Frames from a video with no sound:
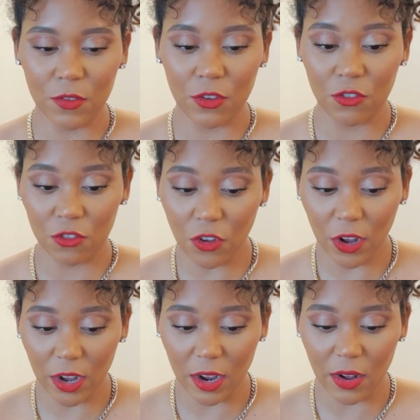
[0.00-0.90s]
for
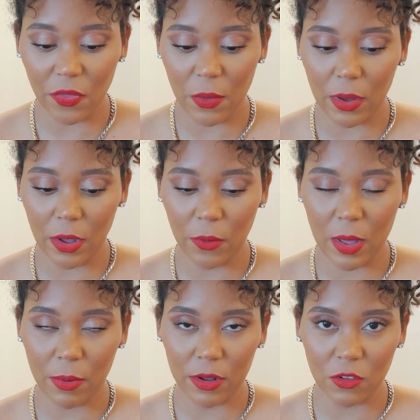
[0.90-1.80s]
sure. They were a
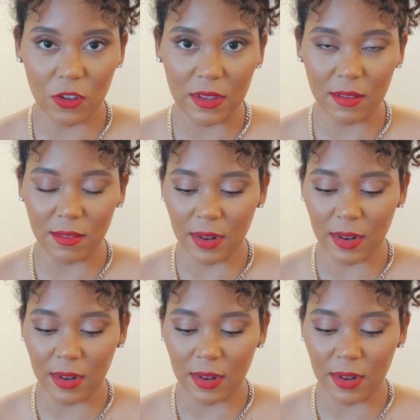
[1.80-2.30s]
great purchase.